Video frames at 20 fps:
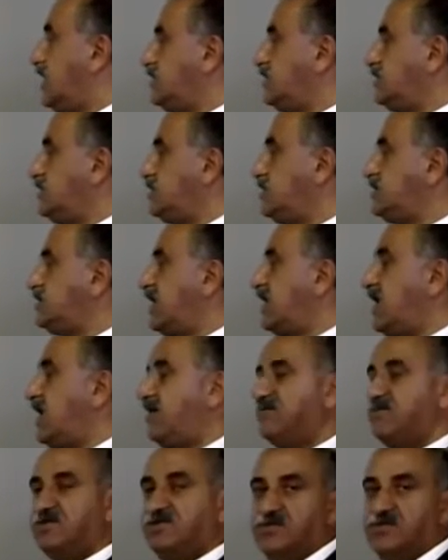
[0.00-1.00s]
handle it, they
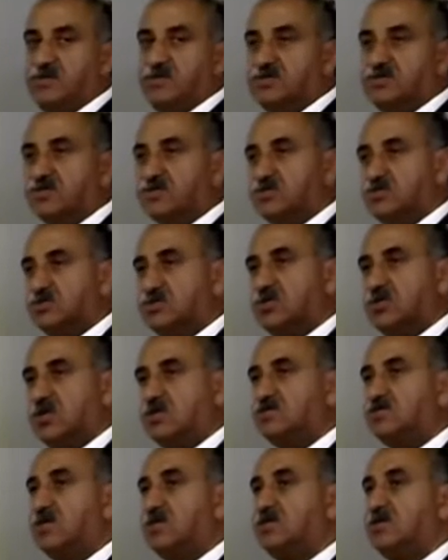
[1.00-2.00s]
haven't even understood
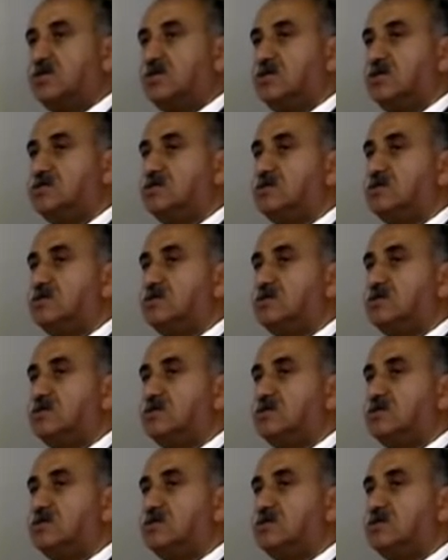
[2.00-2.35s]
how to handle it.